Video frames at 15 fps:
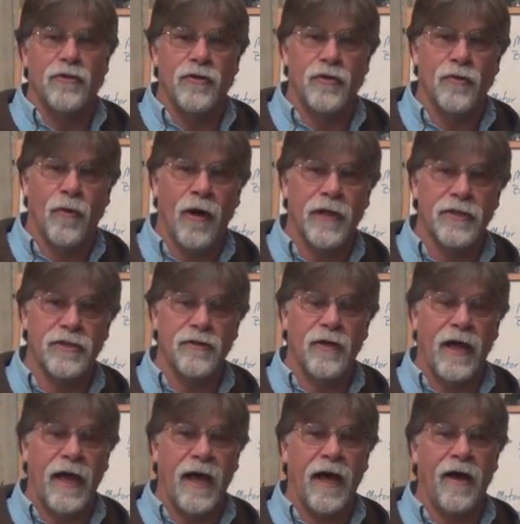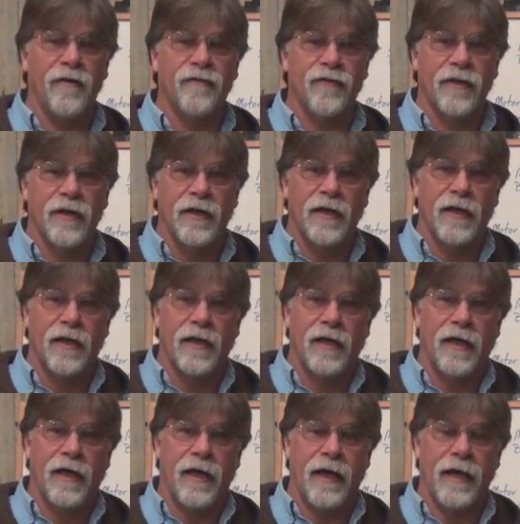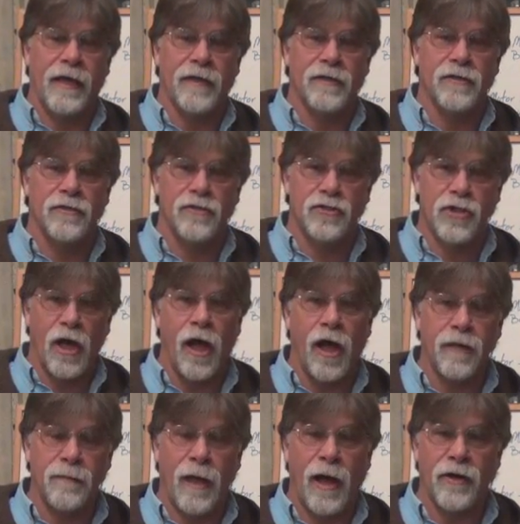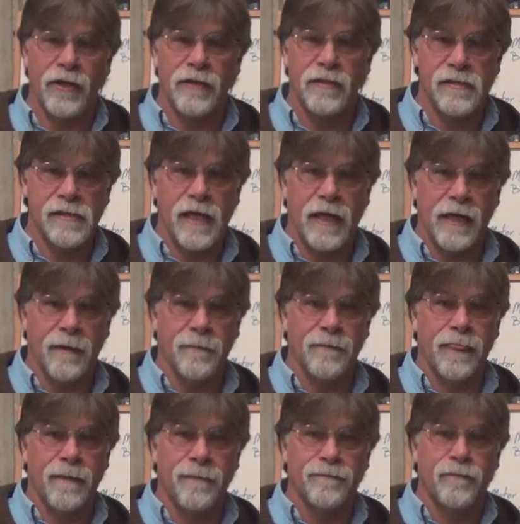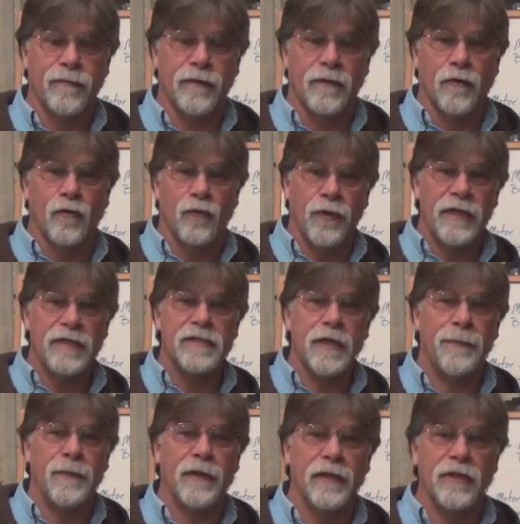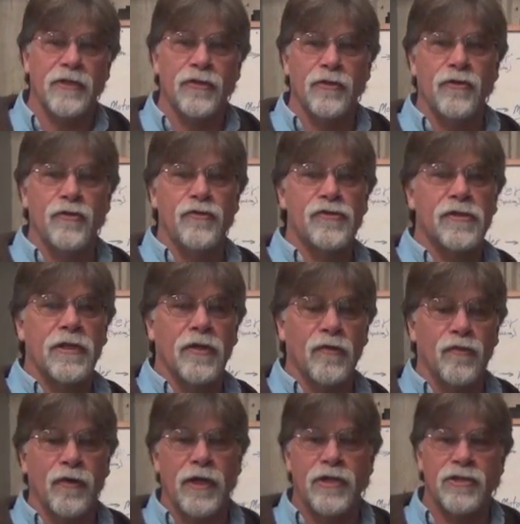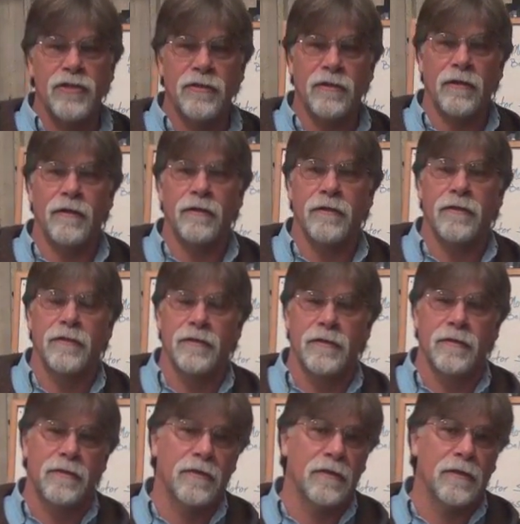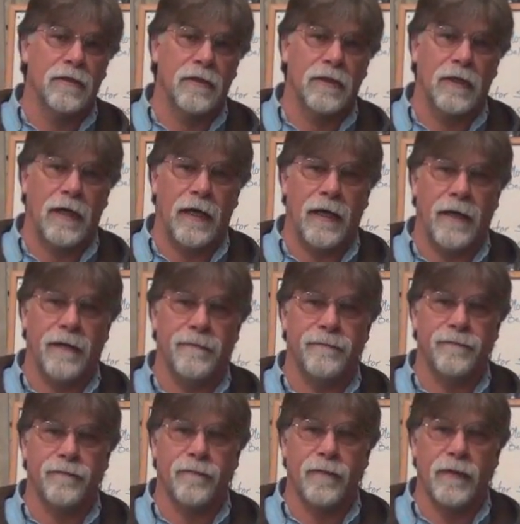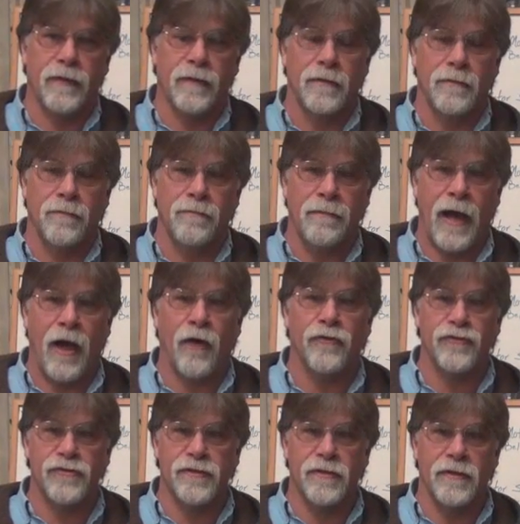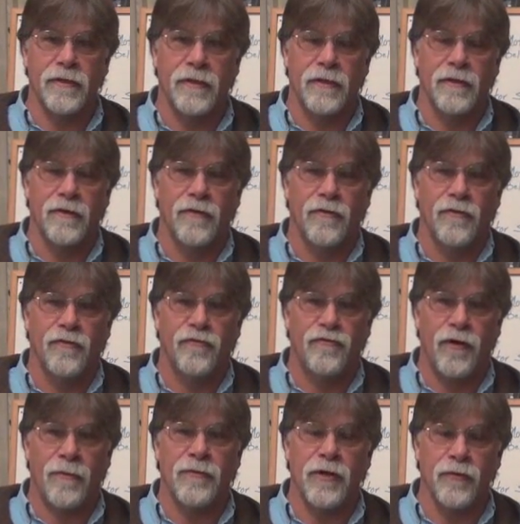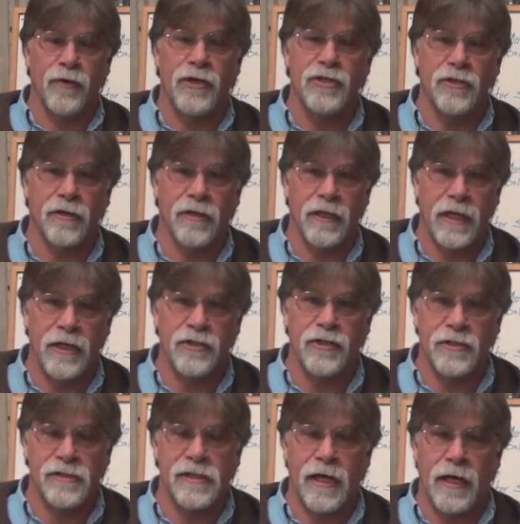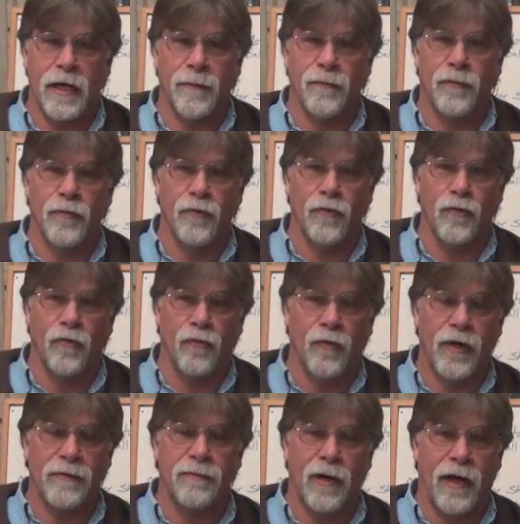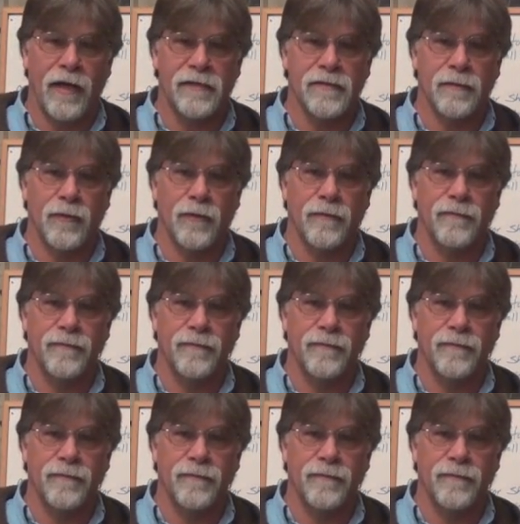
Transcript: you want to have a shock mounted setup. We typically use the original uh, mounts from the original engine setup when possible.